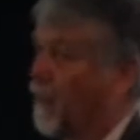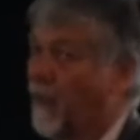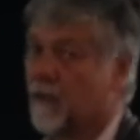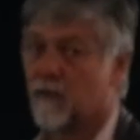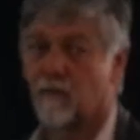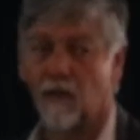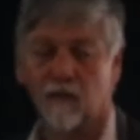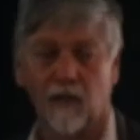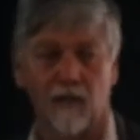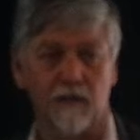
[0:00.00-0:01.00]
that's a
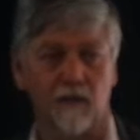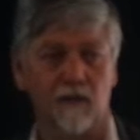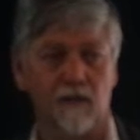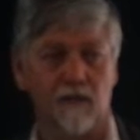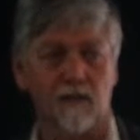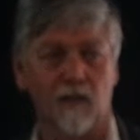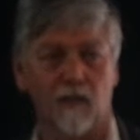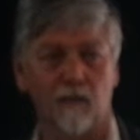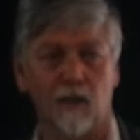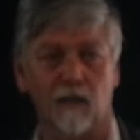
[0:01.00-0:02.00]
road cutting just
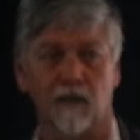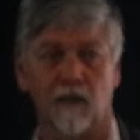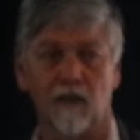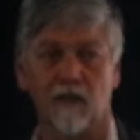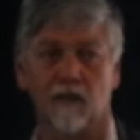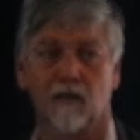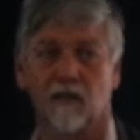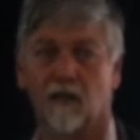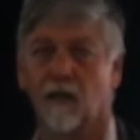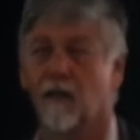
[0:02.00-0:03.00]
south of Mount Keith,
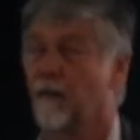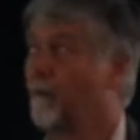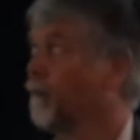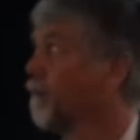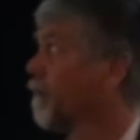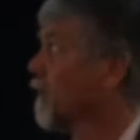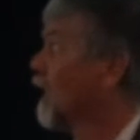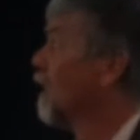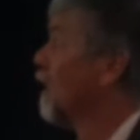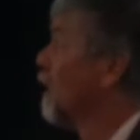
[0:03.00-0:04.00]

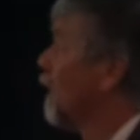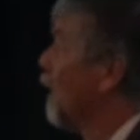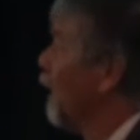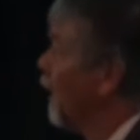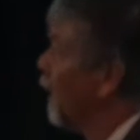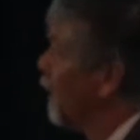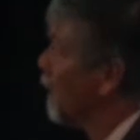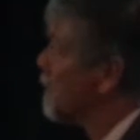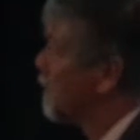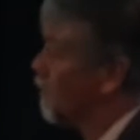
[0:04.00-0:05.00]
and
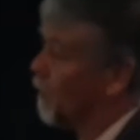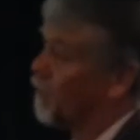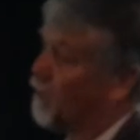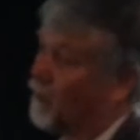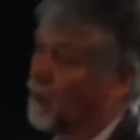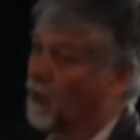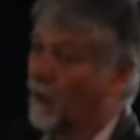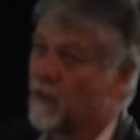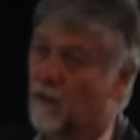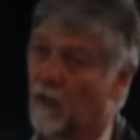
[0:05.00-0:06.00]
it's through a
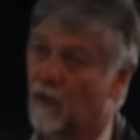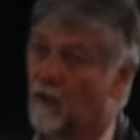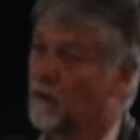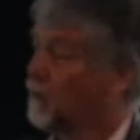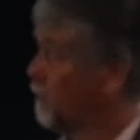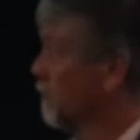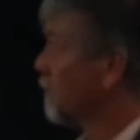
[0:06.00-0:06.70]
Queenstone hill.